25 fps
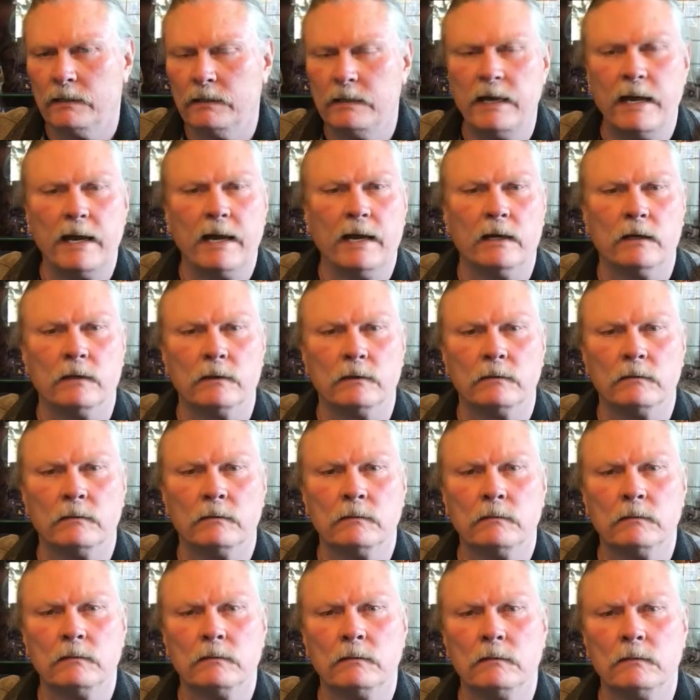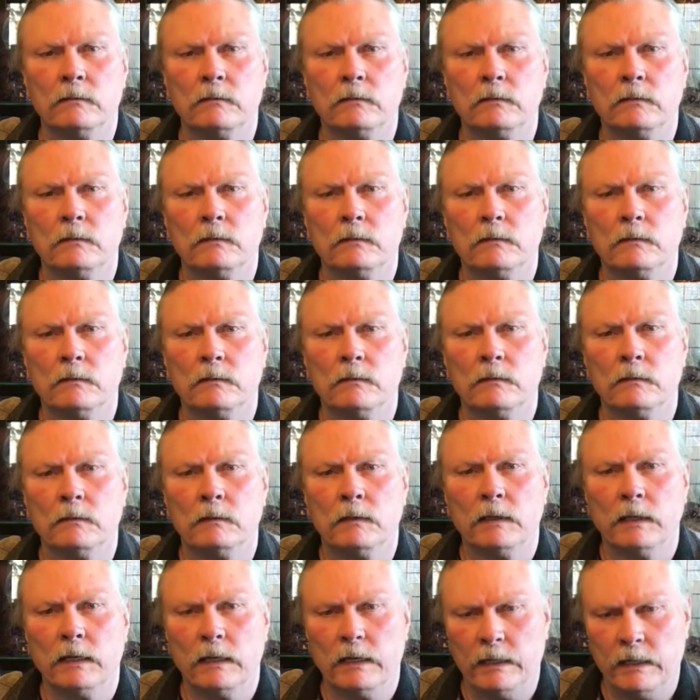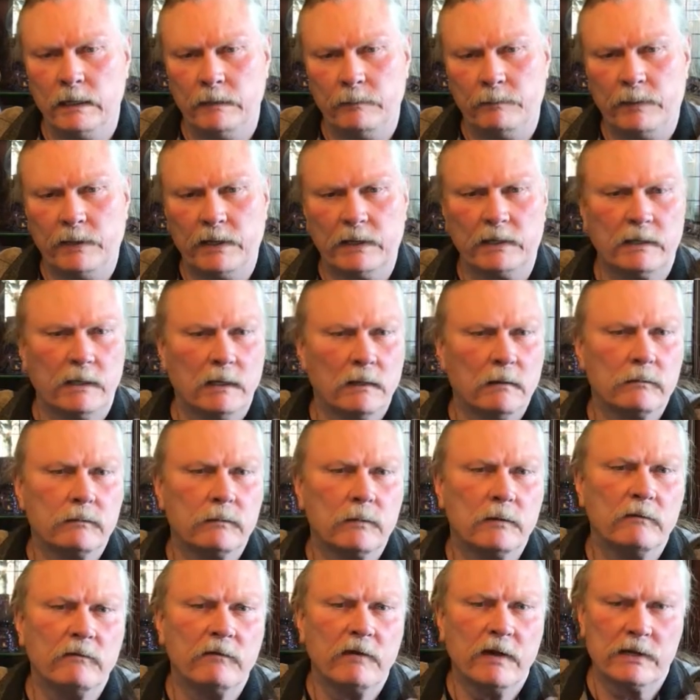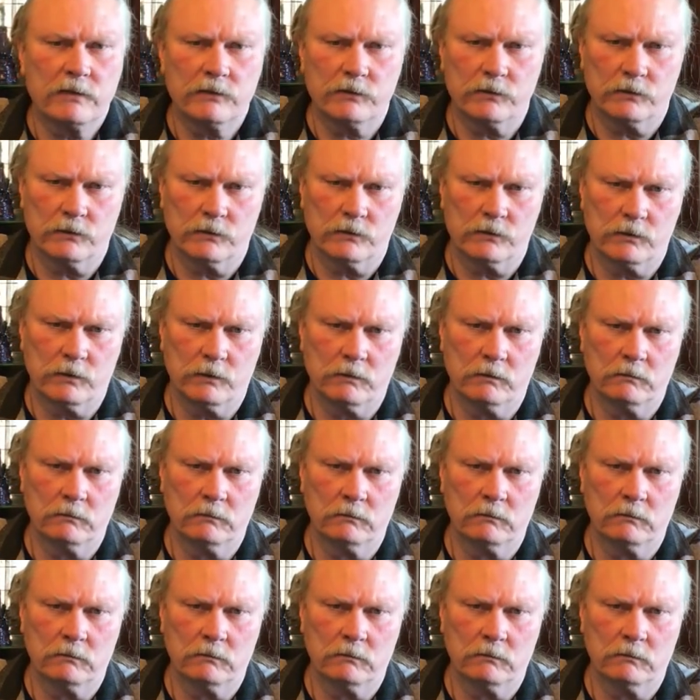down, and he picked up the vessels